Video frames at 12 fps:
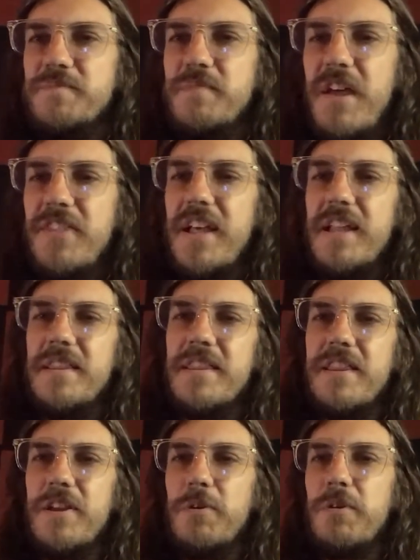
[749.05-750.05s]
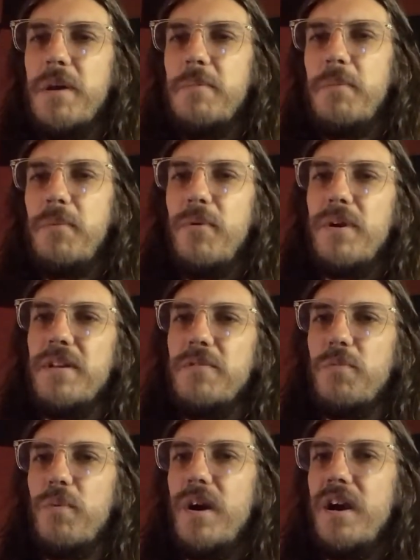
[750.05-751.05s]
And then there'll come a point
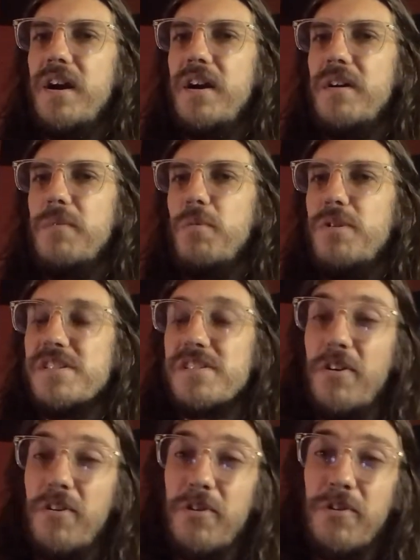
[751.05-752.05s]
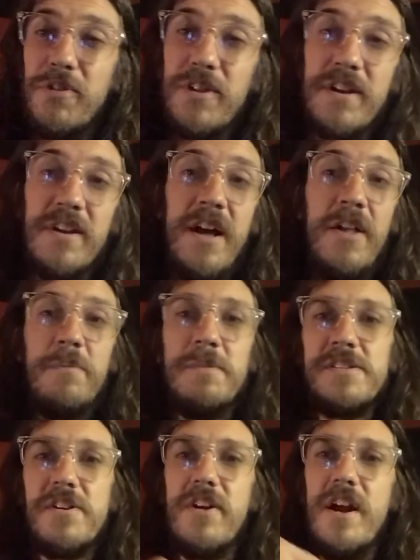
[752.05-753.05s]
where once all the
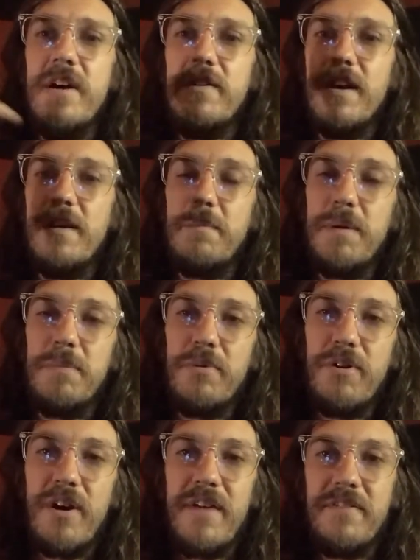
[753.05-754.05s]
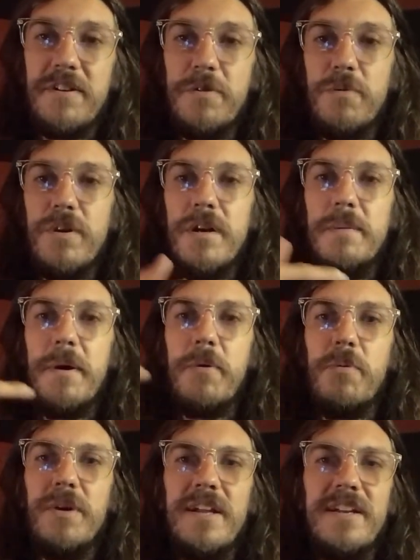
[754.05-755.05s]
elements are out and people are having to worry about
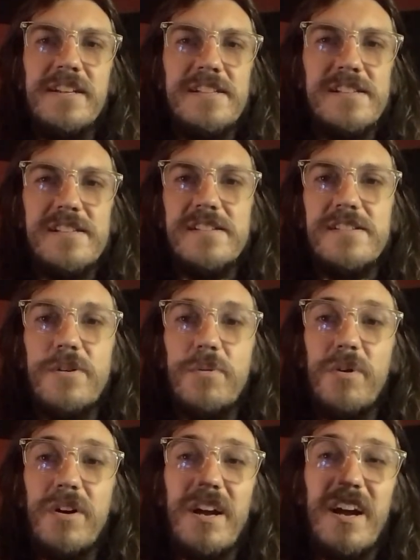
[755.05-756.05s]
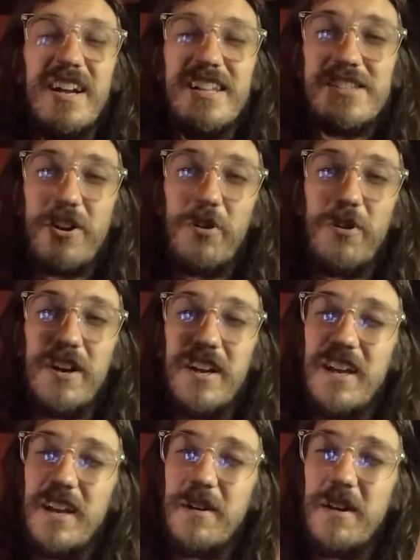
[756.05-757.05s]
weaknesses, don't worry, it's
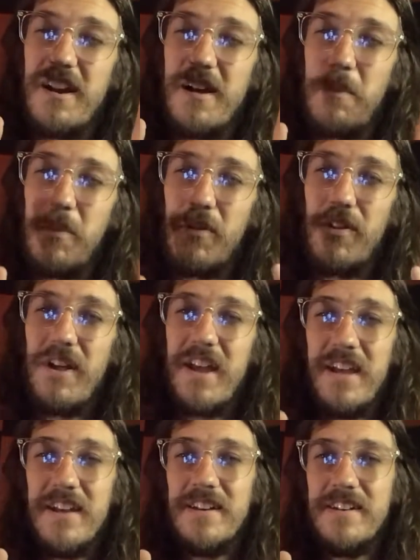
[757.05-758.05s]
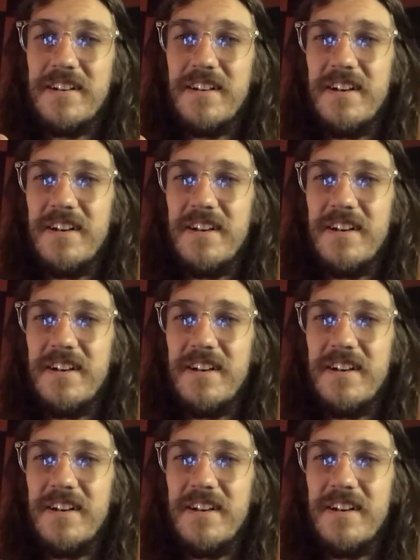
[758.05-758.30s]
already in plan,